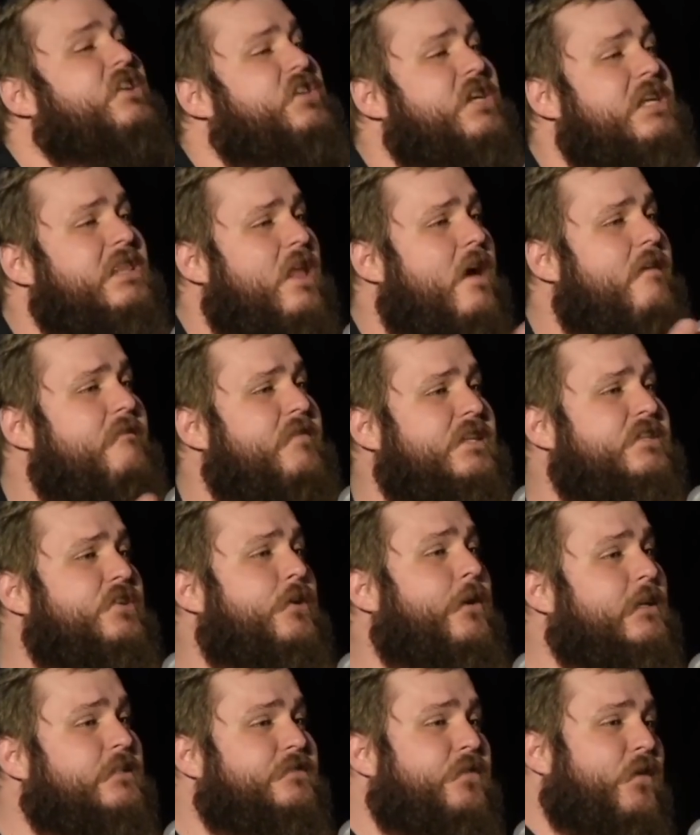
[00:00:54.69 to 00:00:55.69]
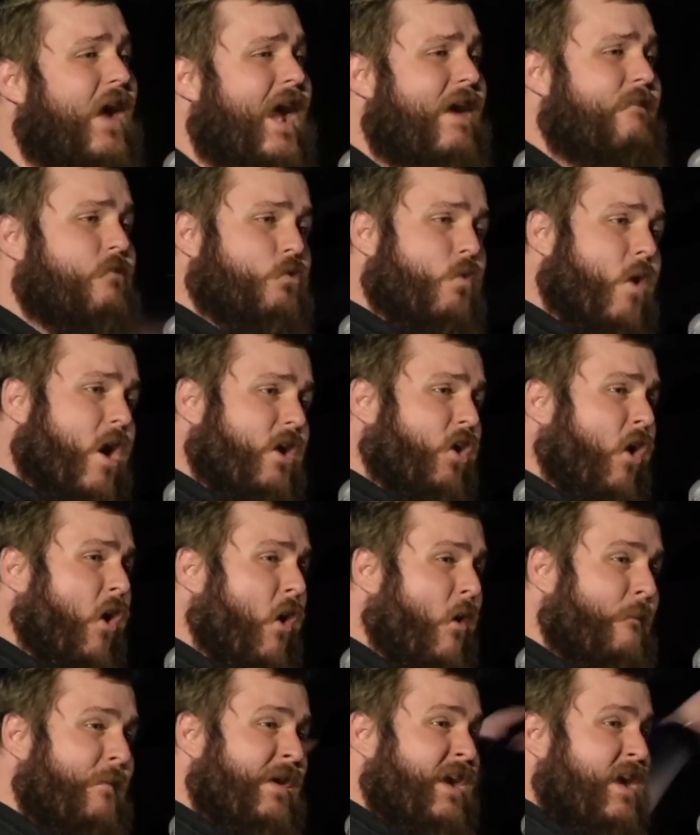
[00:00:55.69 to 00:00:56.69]
She loved that it took us forever to walk
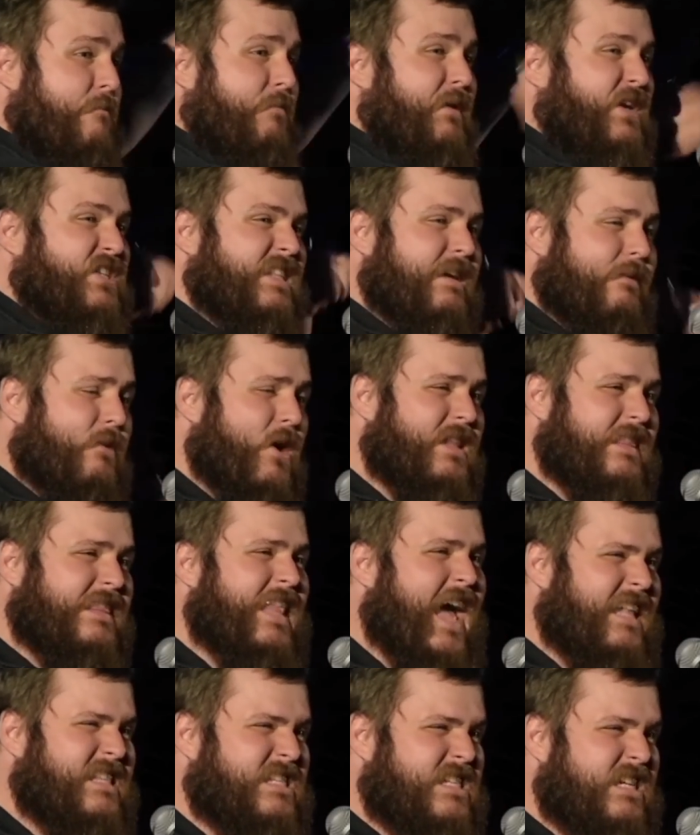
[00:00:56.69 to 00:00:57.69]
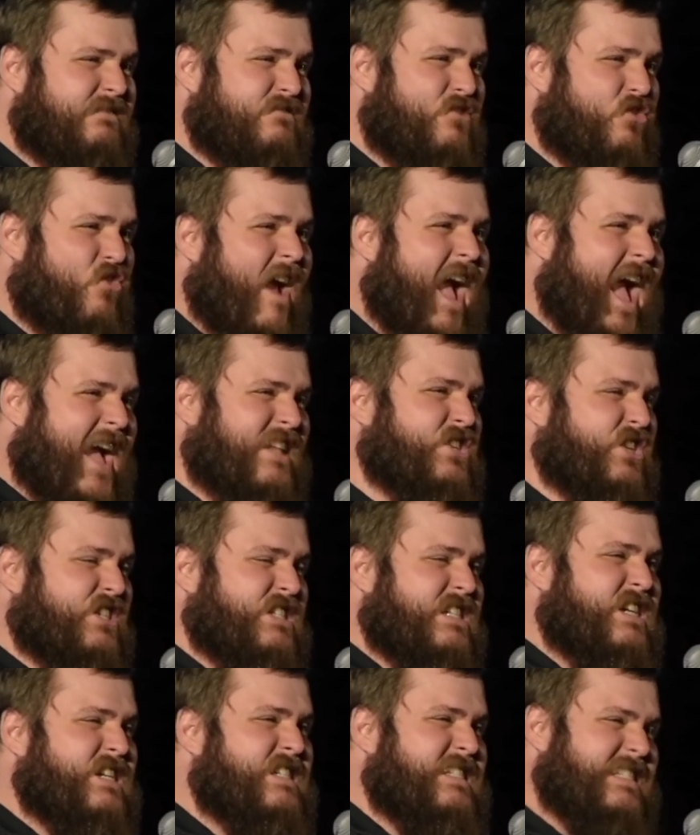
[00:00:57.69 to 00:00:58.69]
home because there are lots of cracks
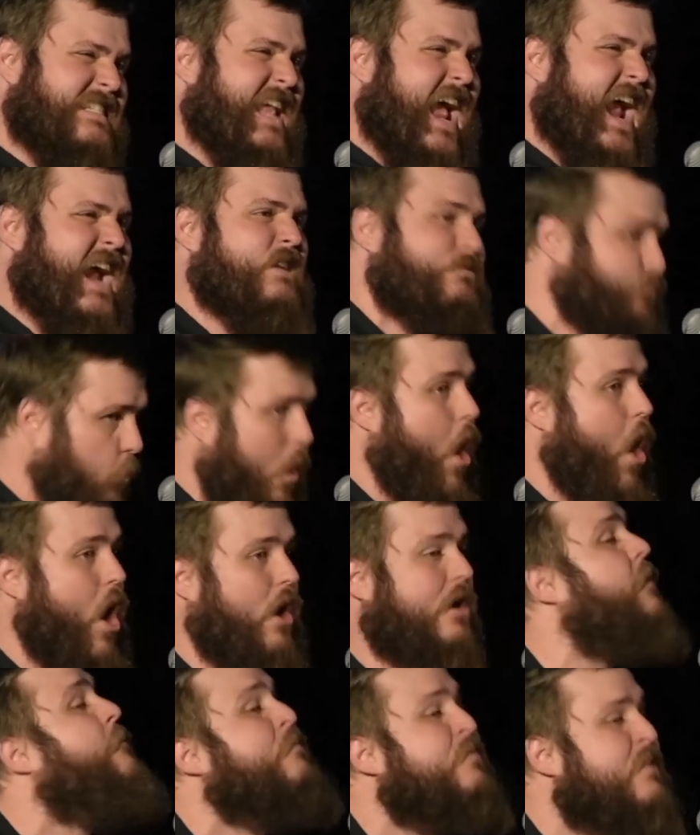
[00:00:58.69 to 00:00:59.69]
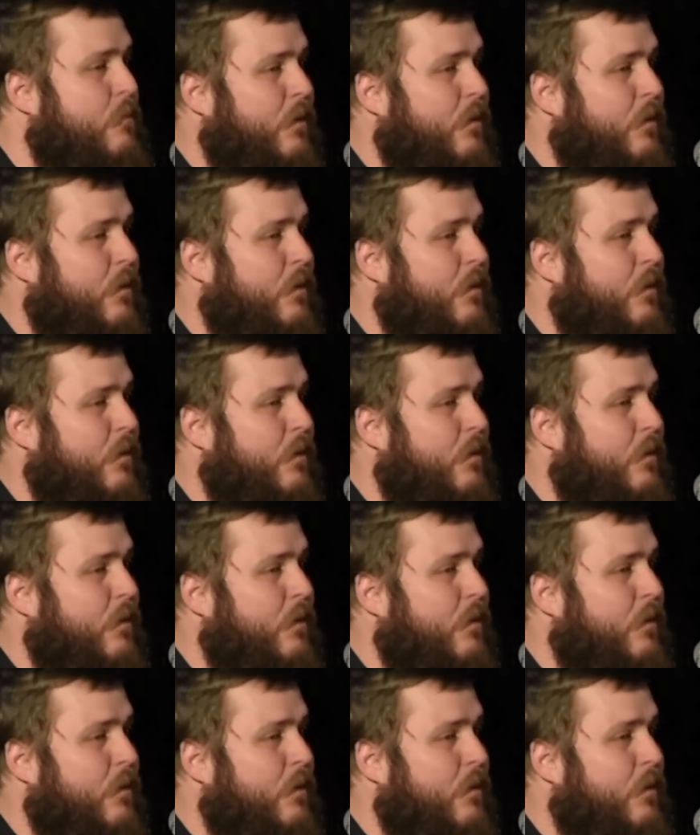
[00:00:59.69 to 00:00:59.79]
on our sidewalk.